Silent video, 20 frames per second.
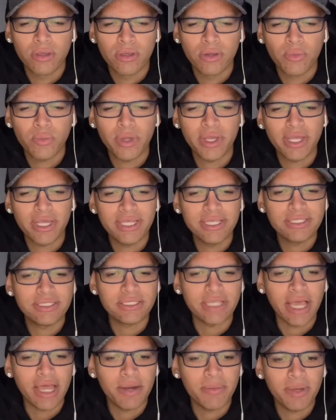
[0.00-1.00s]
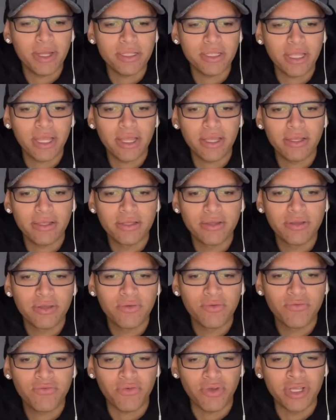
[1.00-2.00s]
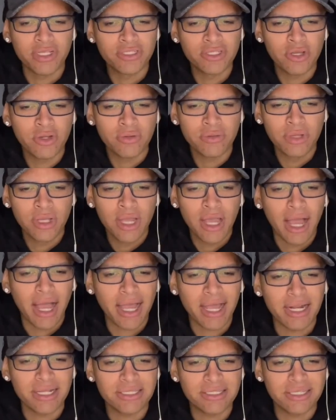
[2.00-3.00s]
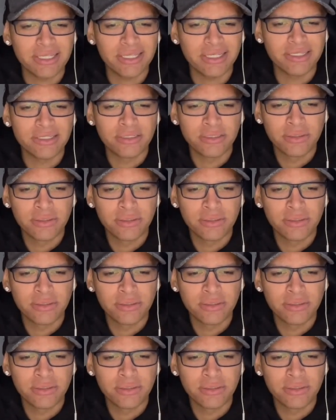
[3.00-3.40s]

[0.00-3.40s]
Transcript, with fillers: Wait, he's sad about that. Friend zone? I gotta sneeze.